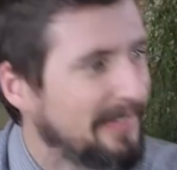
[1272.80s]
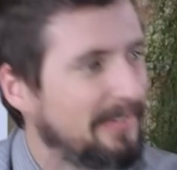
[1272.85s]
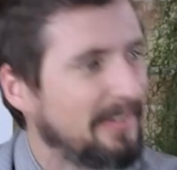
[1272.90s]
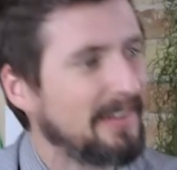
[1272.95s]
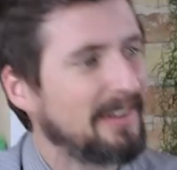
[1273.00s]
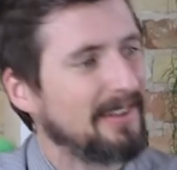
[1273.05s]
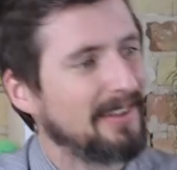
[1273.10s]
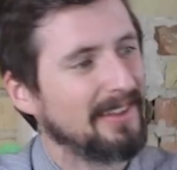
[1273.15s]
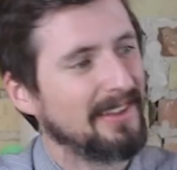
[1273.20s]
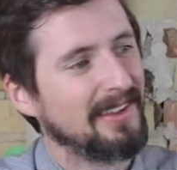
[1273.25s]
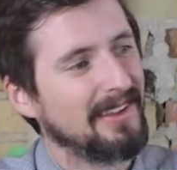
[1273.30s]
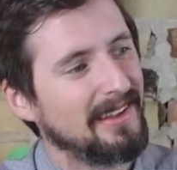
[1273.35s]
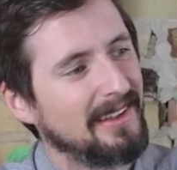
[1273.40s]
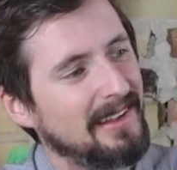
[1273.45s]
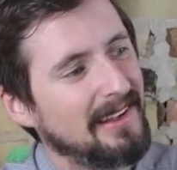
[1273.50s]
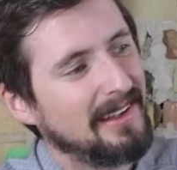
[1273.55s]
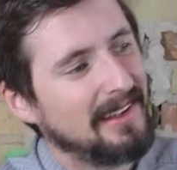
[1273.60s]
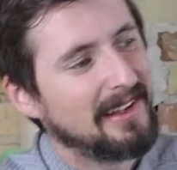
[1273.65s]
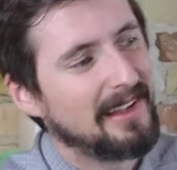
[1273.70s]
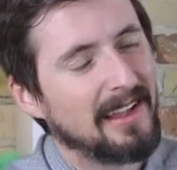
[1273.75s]
if it'll
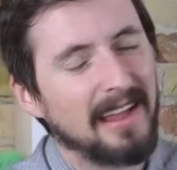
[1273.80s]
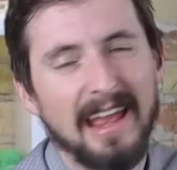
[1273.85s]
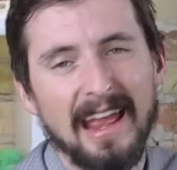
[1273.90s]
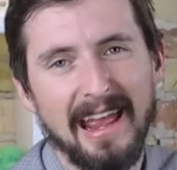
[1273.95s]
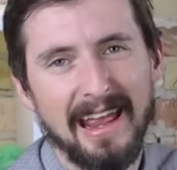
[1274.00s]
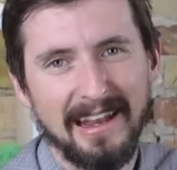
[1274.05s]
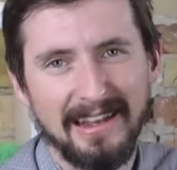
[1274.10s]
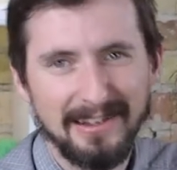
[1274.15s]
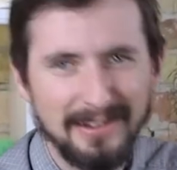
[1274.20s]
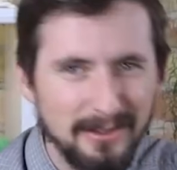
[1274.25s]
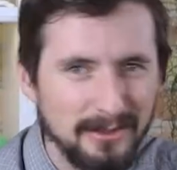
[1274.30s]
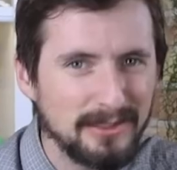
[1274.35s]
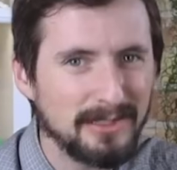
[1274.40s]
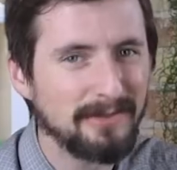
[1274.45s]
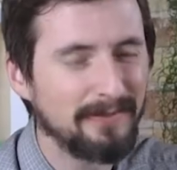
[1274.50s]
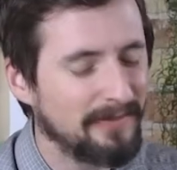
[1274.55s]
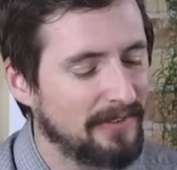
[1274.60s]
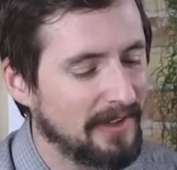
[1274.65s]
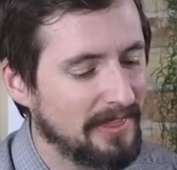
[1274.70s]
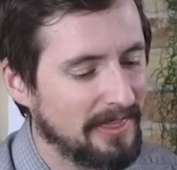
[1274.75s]
do
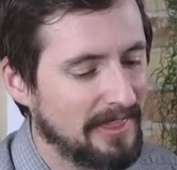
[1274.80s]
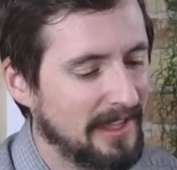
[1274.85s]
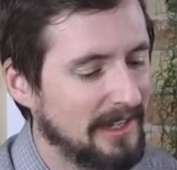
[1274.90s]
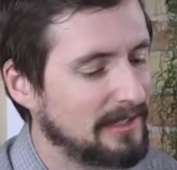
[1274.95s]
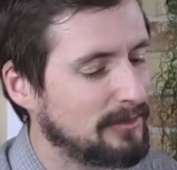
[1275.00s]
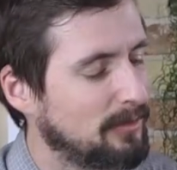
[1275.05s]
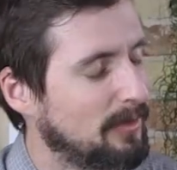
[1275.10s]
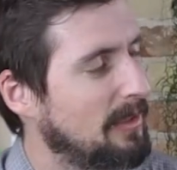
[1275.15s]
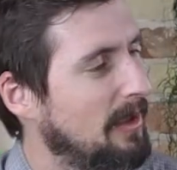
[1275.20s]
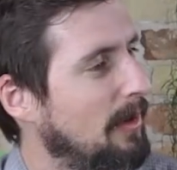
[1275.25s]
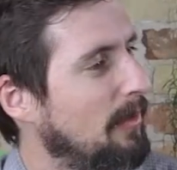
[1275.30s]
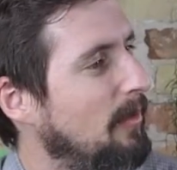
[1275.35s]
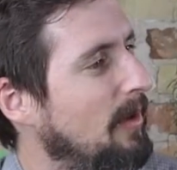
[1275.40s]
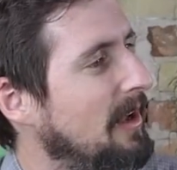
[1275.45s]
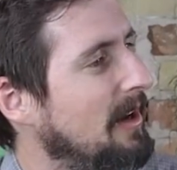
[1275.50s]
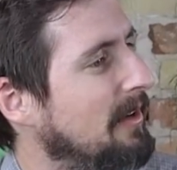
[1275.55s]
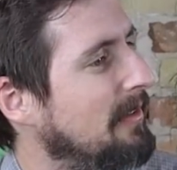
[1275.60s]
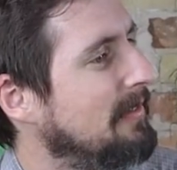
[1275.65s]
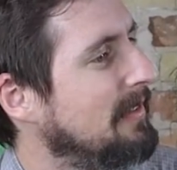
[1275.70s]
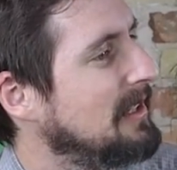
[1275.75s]
some fun things with our
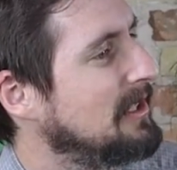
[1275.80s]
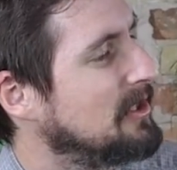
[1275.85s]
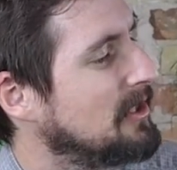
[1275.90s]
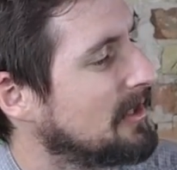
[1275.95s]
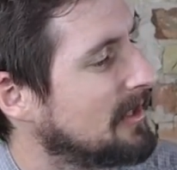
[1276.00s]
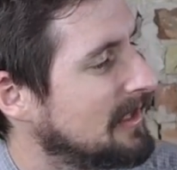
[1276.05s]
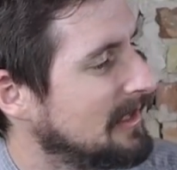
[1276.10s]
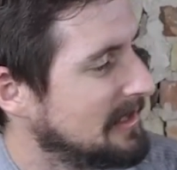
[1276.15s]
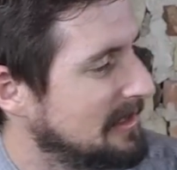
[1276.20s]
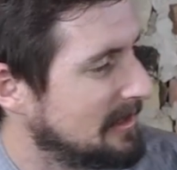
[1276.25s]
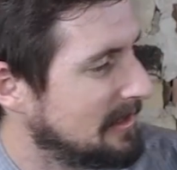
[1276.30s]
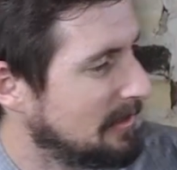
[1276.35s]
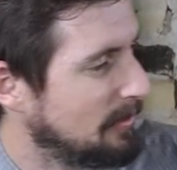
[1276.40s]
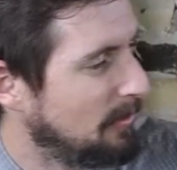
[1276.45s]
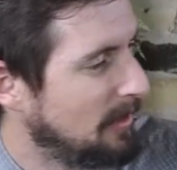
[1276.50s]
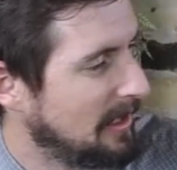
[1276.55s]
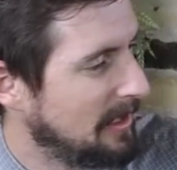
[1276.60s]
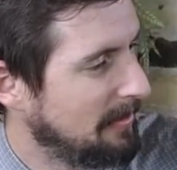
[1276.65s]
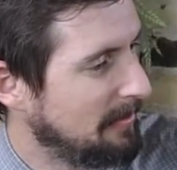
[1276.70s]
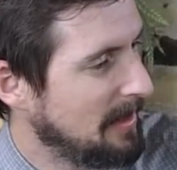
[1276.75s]
water feature, because the
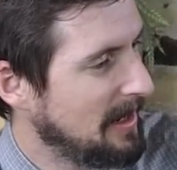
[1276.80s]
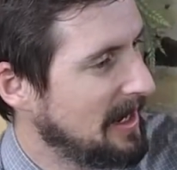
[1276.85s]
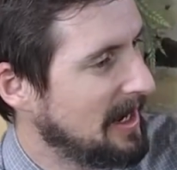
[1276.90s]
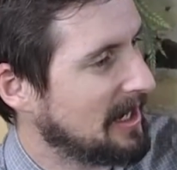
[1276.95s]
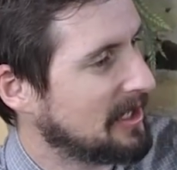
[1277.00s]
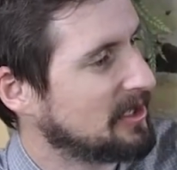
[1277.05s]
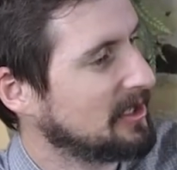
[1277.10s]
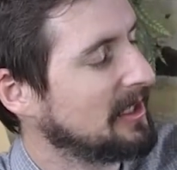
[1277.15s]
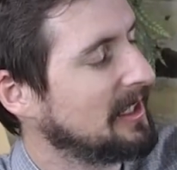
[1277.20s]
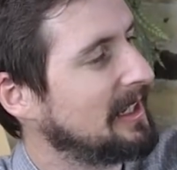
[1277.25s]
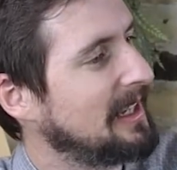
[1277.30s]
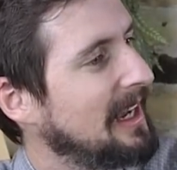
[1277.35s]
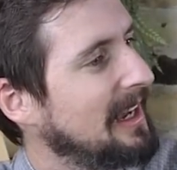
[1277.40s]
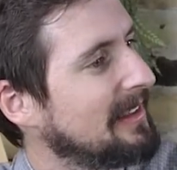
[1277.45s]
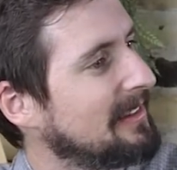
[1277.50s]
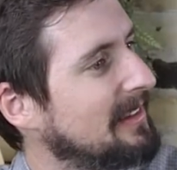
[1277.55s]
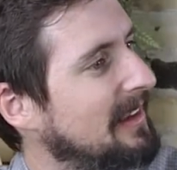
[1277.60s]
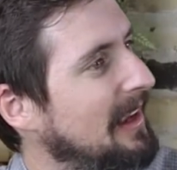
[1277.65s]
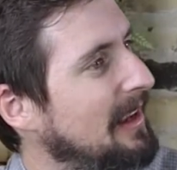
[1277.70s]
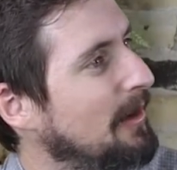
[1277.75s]
water may actually
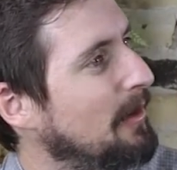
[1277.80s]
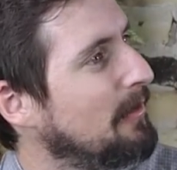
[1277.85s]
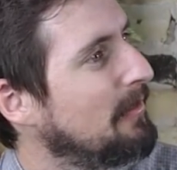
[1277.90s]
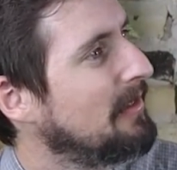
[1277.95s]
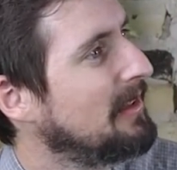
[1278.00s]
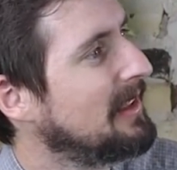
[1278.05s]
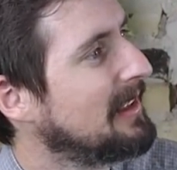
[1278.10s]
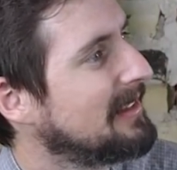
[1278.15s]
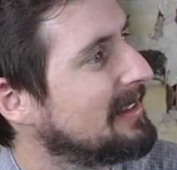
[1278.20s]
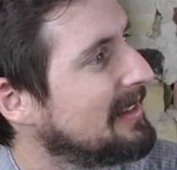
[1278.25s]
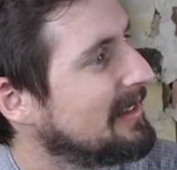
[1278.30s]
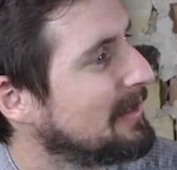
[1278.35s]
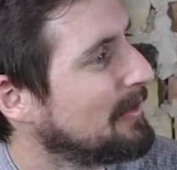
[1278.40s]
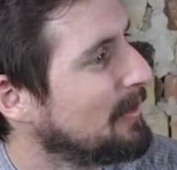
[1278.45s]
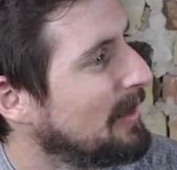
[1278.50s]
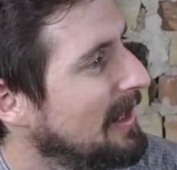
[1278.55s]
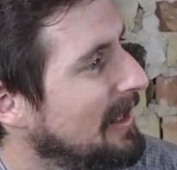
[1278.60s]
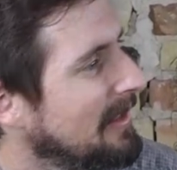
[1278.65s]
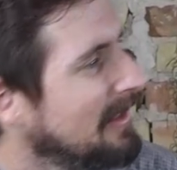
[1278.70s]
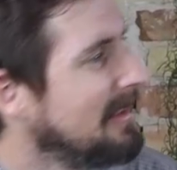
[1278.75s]
cascade over this as
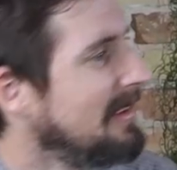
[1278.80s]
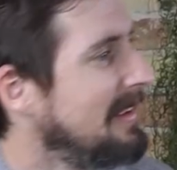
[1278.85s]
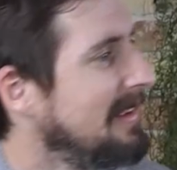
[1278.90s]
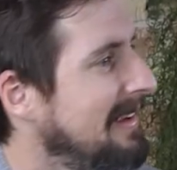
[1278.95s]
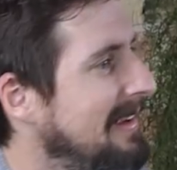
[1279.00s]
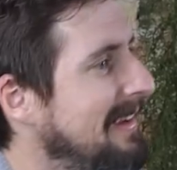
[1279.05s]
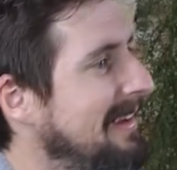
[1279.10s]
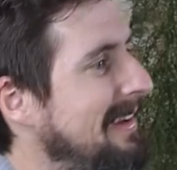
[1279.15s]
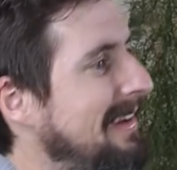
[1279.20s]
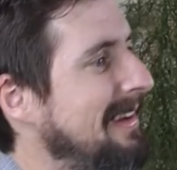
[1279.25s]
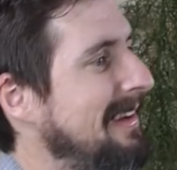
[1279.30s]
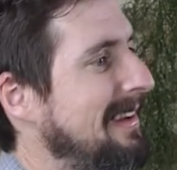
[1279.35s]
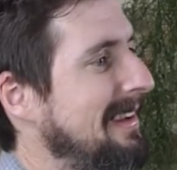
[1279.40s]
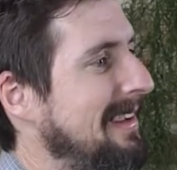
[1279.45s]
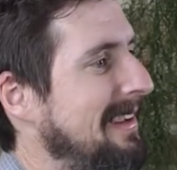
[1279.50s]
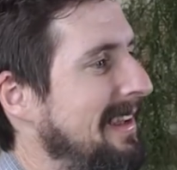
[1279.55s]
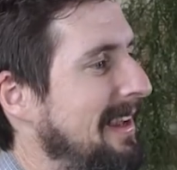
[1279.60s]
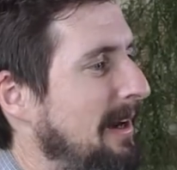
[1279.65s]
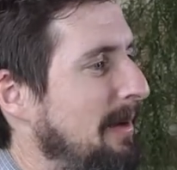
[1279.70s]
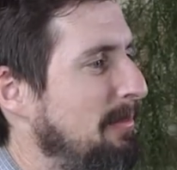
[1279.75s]
well.
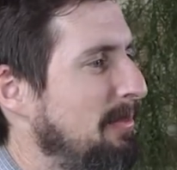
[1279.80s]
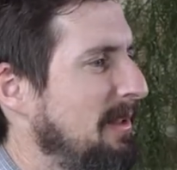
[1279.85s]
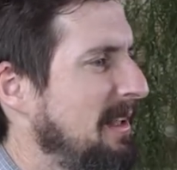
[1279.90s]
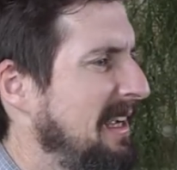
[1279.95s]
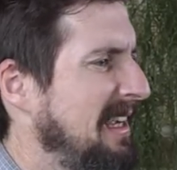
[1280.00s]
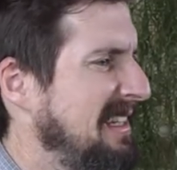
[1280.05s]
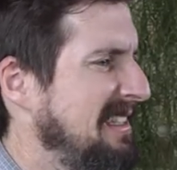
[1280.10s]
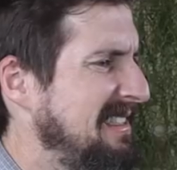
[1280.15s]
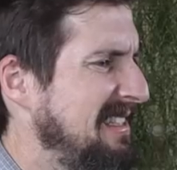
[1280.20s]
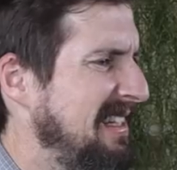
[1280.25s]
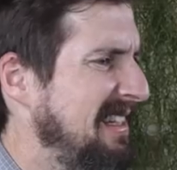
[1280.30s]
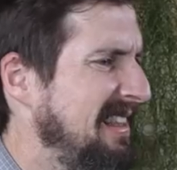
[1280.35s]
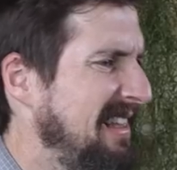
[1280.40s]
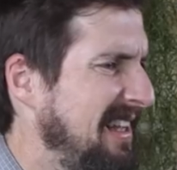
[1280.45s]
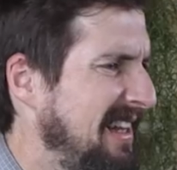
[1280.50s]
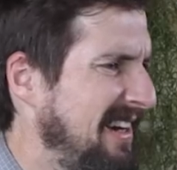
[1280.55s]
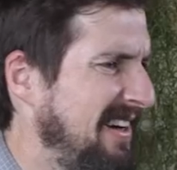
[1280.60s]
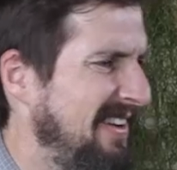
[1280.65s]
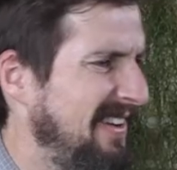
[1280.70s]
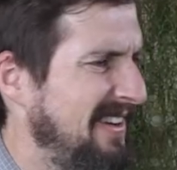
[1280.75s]
We got our plants in
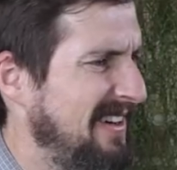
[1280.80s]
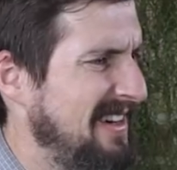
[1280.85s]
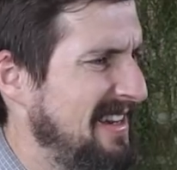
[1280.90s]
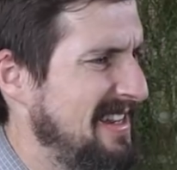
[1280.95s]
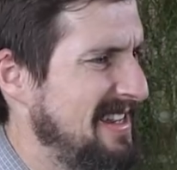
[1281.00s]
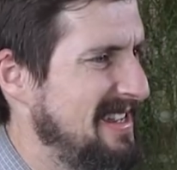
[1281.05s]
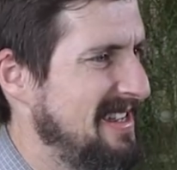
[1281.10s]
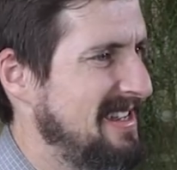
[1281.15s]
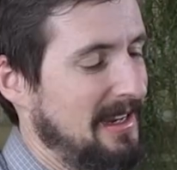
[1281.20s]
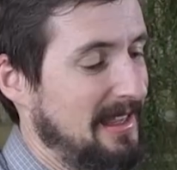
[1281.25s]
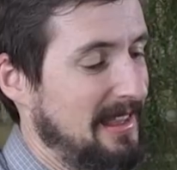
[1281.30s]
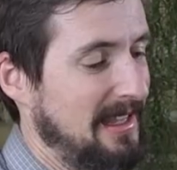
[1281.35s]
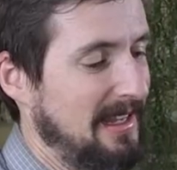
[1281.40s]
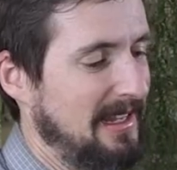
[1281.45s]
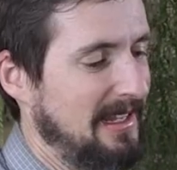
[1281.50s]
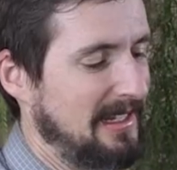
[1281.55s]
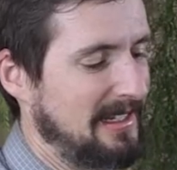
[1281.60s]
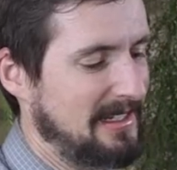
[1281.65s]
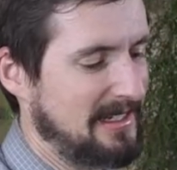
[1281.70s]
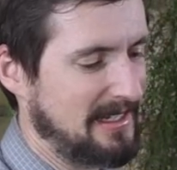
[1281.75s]
there. I
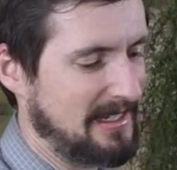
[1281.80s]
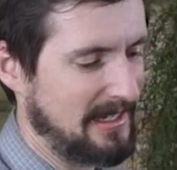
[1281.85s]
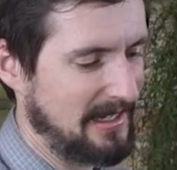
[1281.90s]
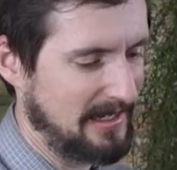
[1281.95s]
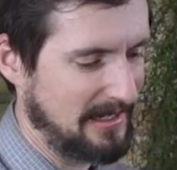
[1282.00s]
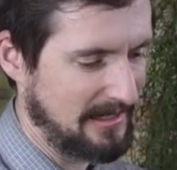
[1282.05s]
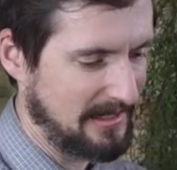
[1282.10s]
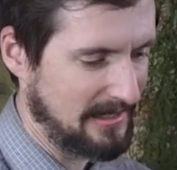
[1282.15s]
think it's